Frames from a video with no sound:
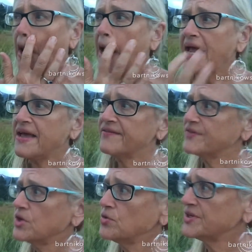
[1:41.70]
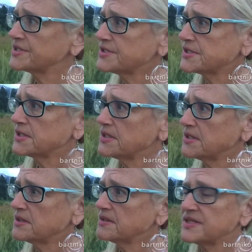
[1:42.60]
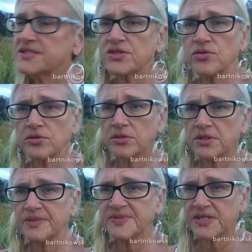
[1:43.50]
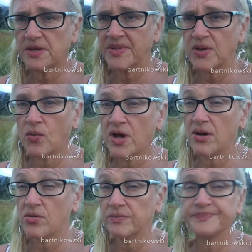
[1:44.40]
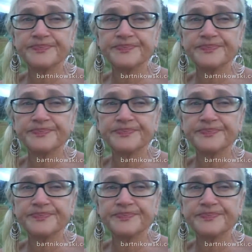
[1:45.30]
I have noticed the solar eclipse coming. Wow,